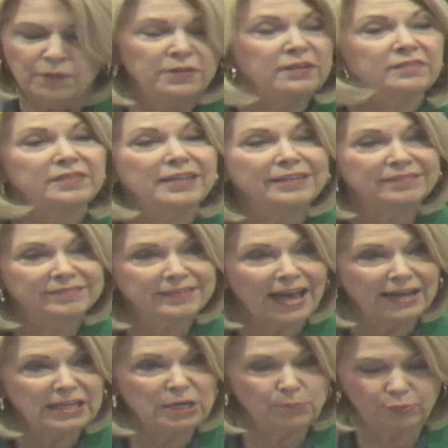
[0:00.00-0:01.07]
This
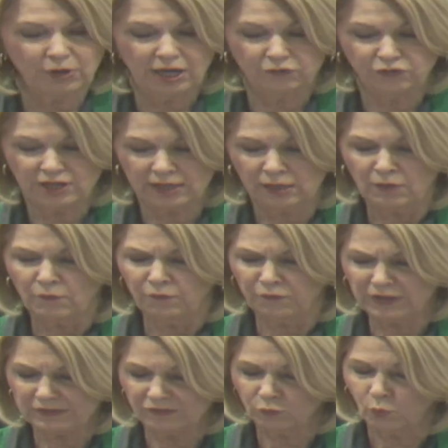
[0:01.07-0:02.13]
exciting project
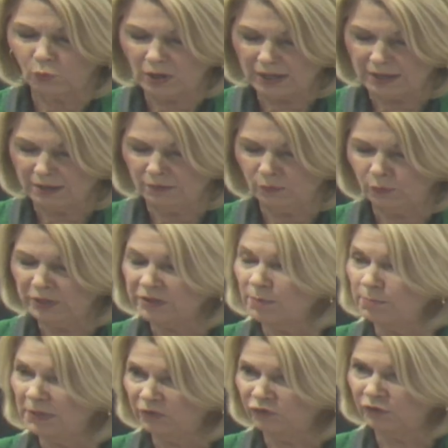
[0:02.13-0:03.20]
fits well with the
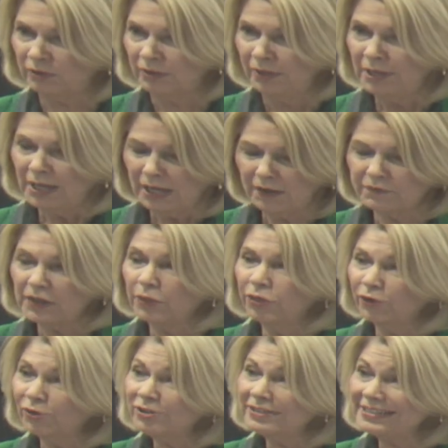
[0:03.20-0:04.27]
mission of the
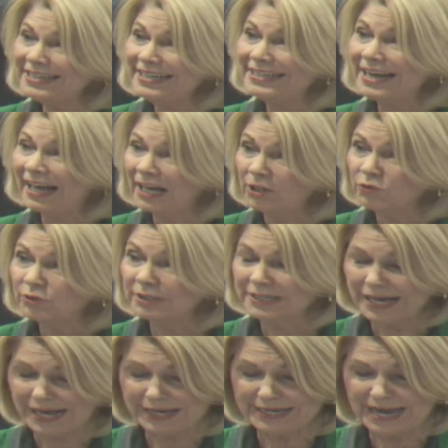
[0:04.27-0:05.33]
1,300
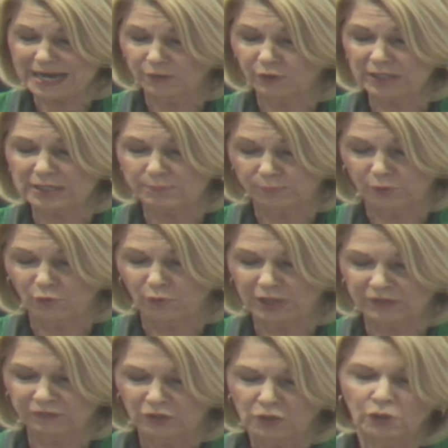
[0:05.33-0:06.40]
ConAgra
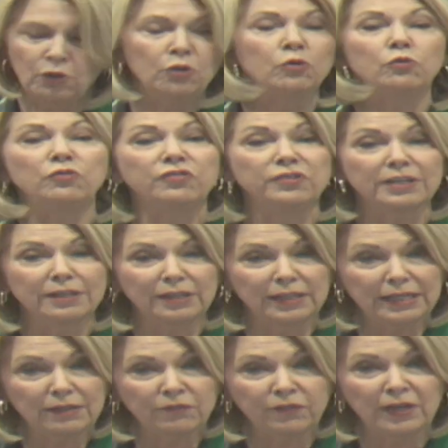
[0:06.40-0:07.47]
employees who still
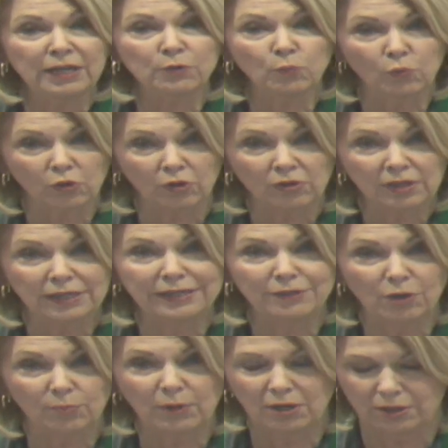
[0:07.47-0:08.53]
live and work
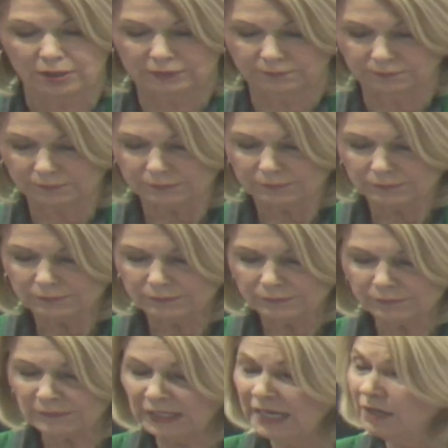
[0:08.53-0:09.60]
in Omaha.
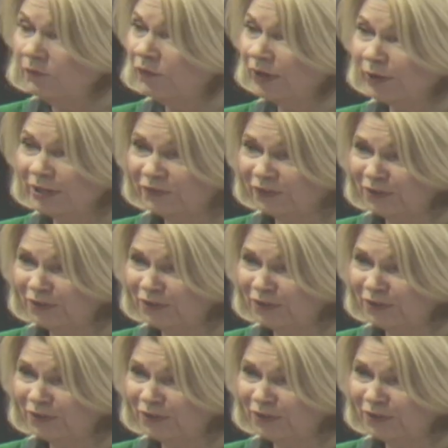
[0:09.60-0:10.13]
And very